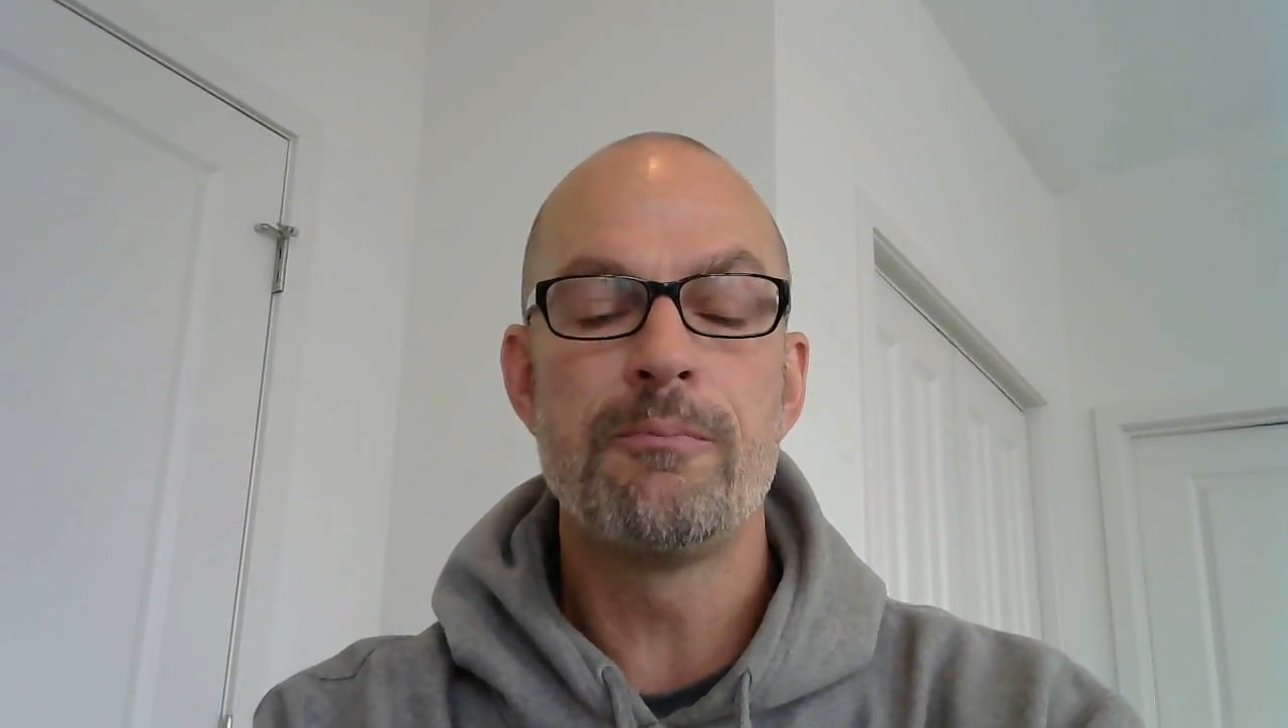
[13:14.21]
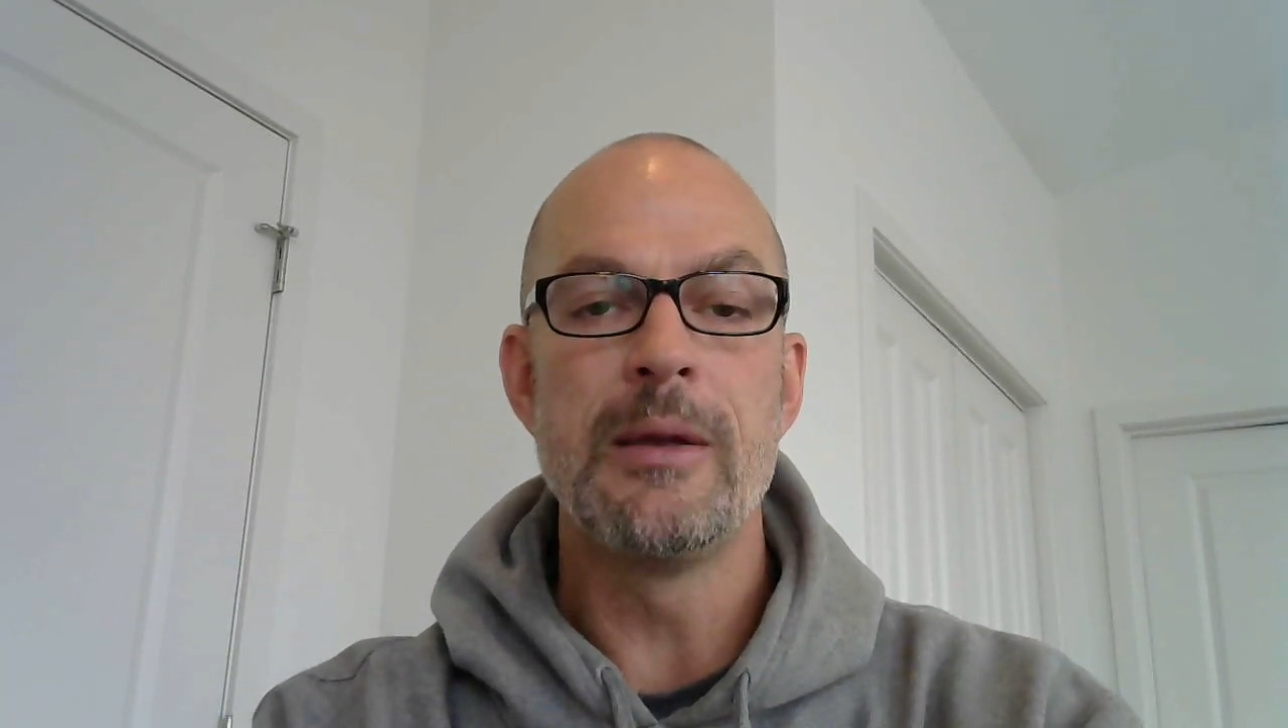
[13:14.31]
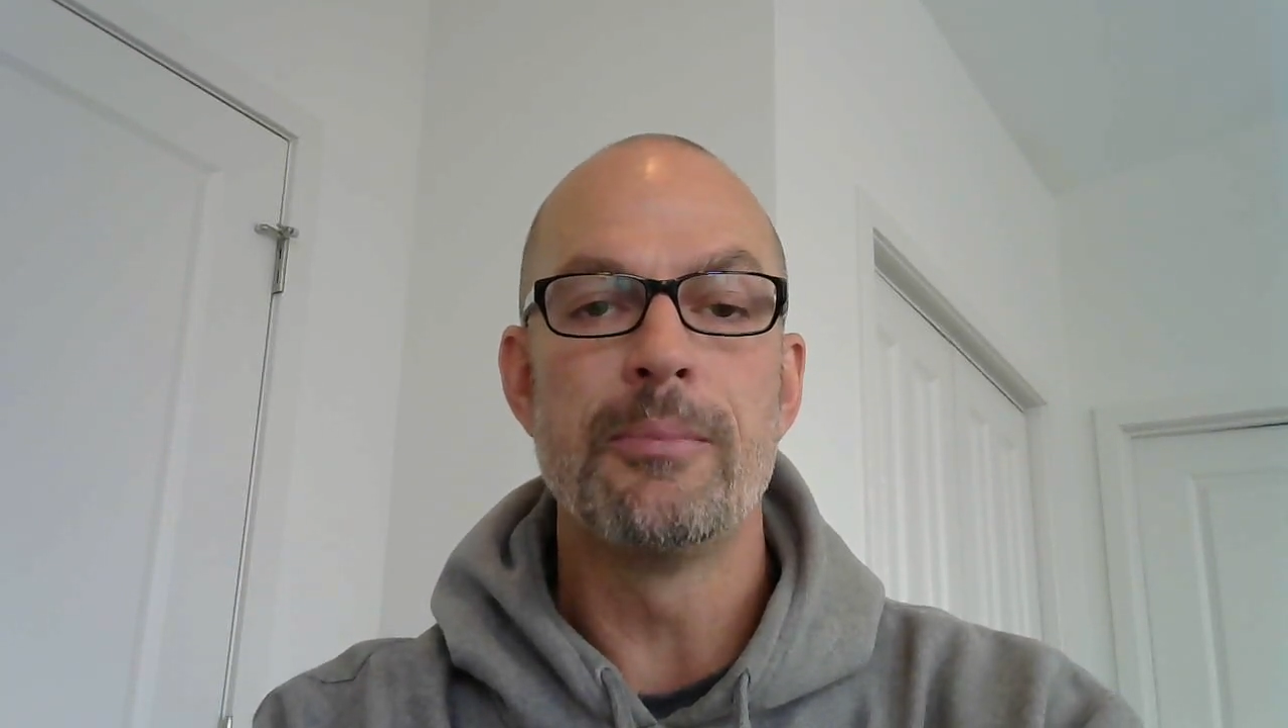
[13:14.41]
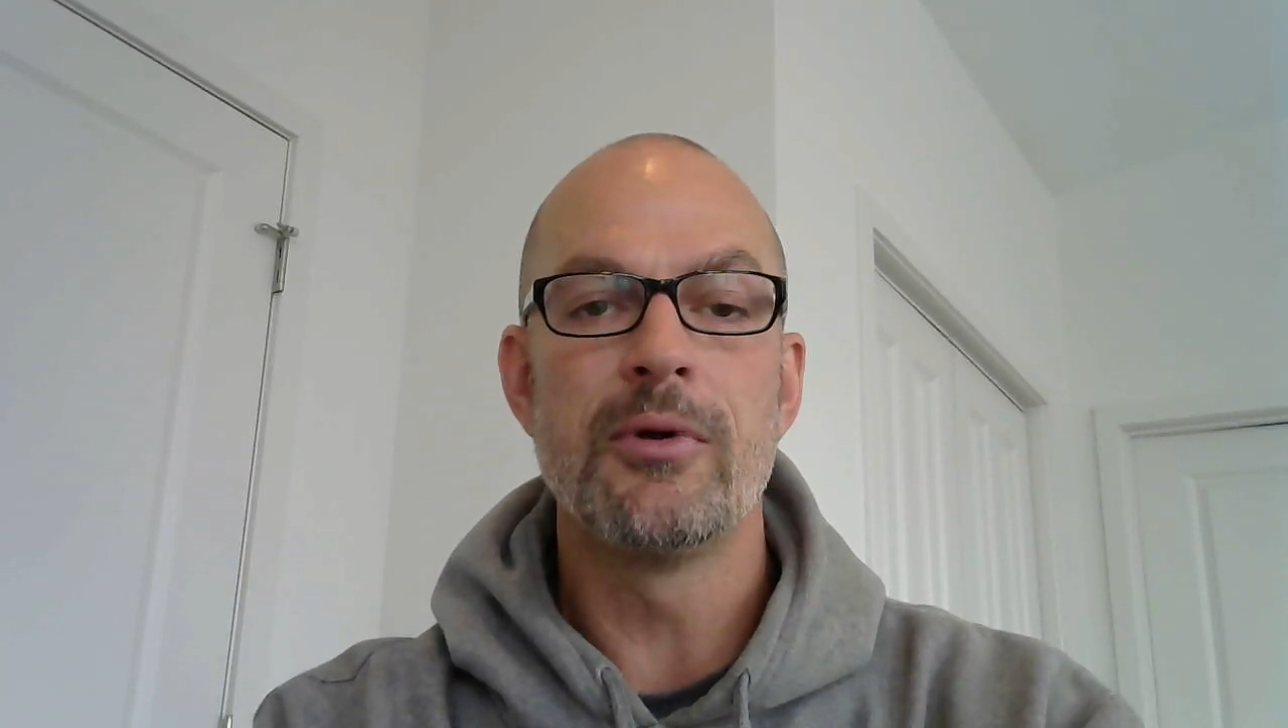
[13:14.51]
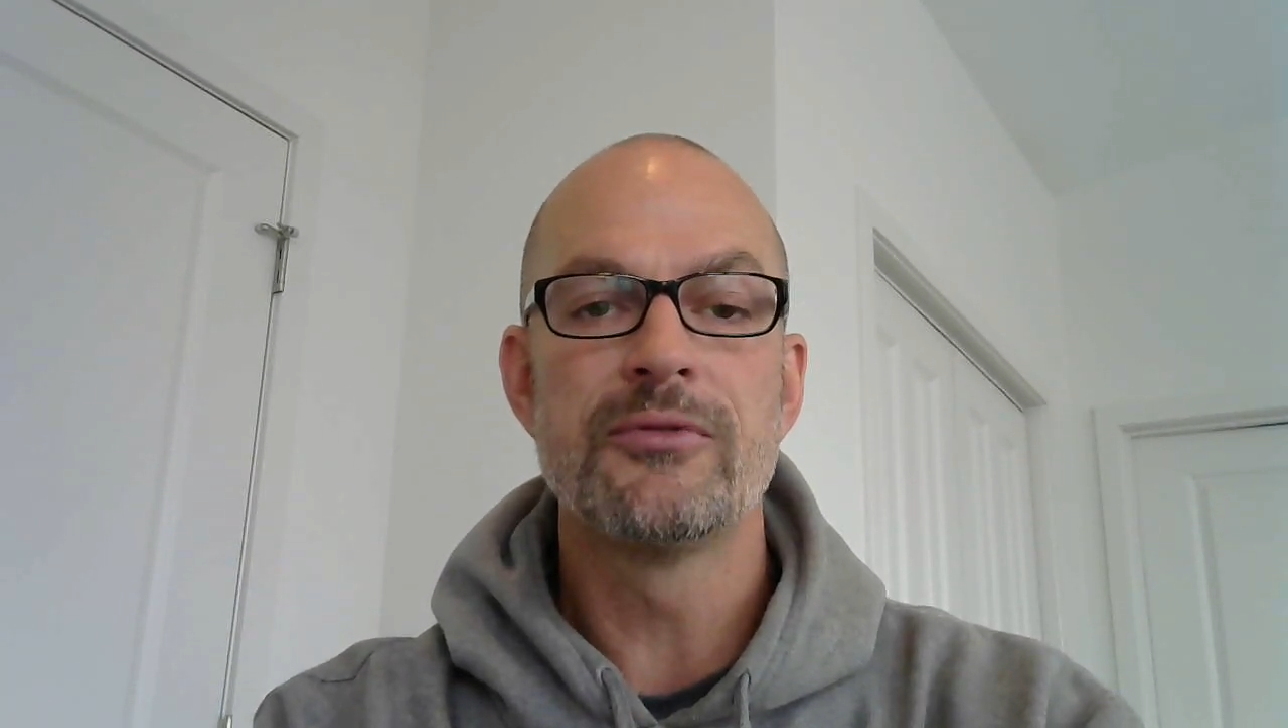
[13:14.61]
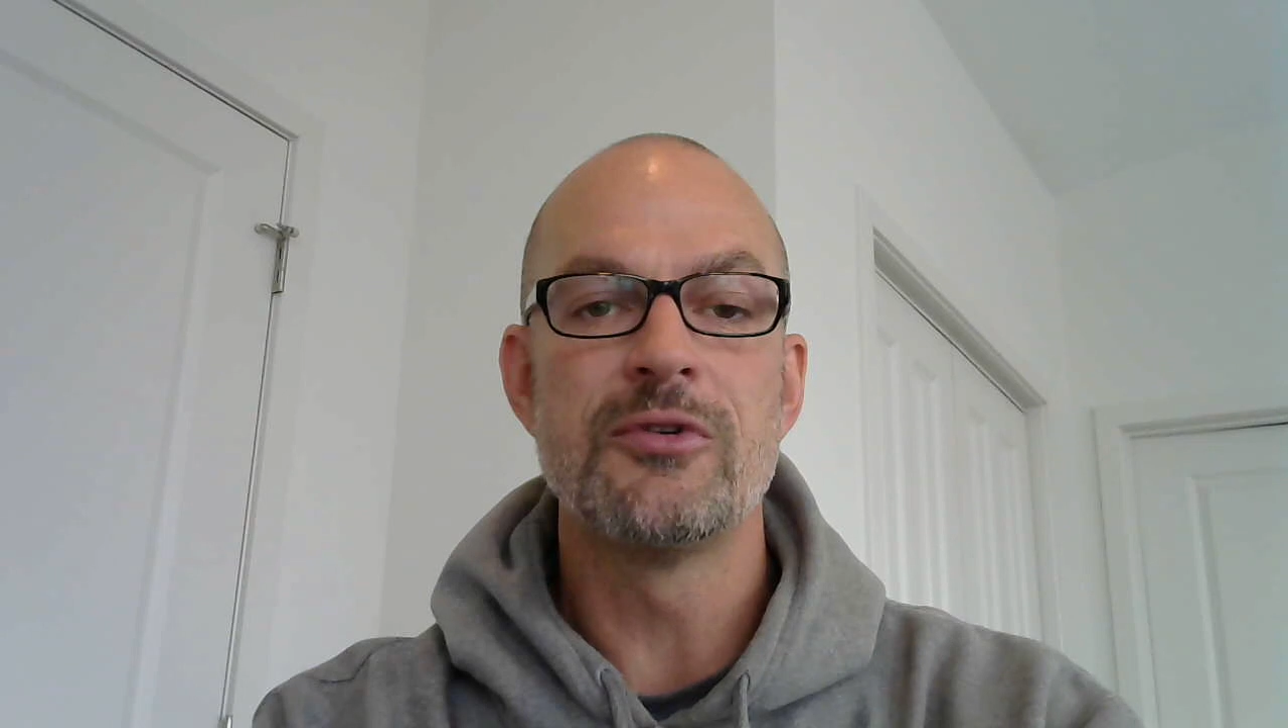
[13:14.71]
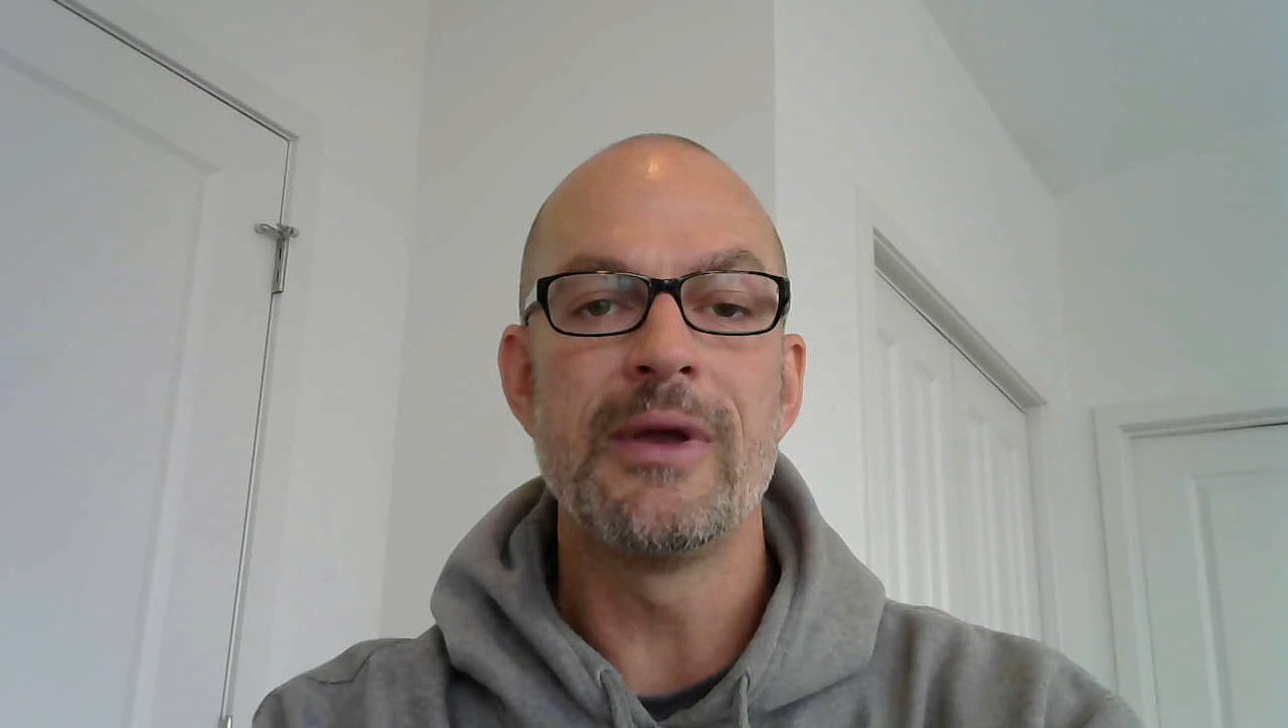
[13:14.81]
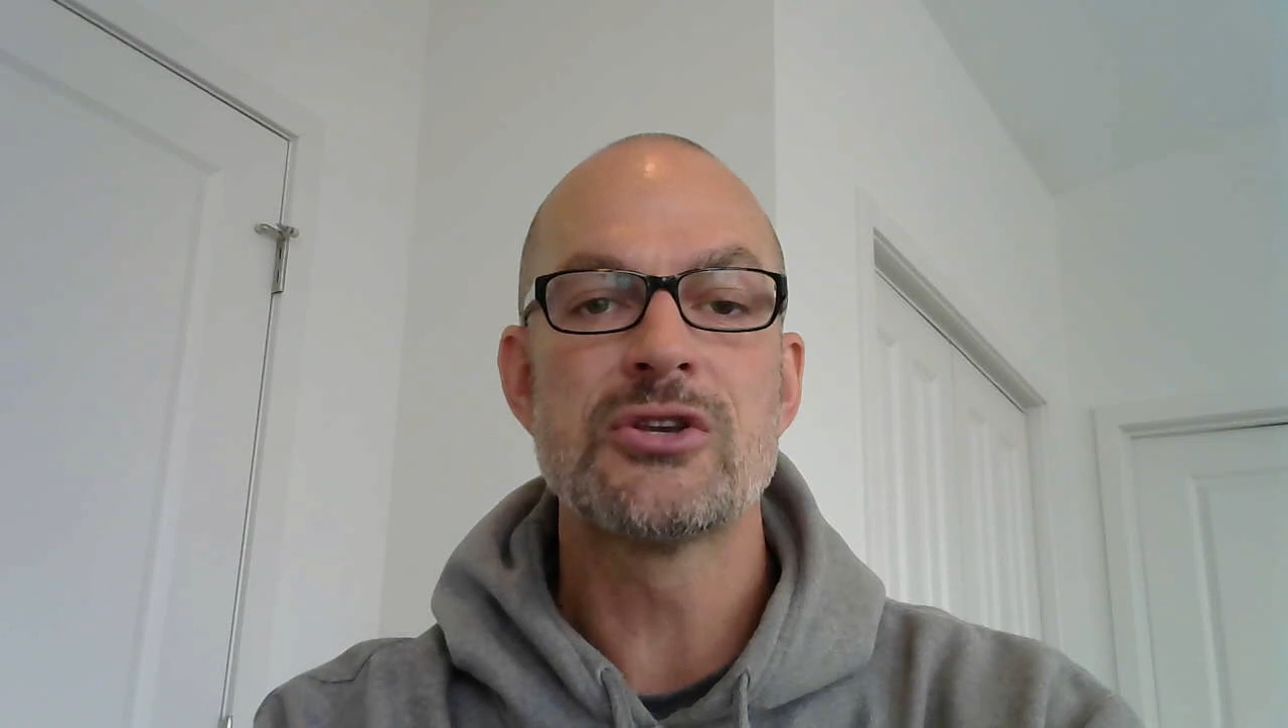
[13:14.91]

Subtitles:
people to make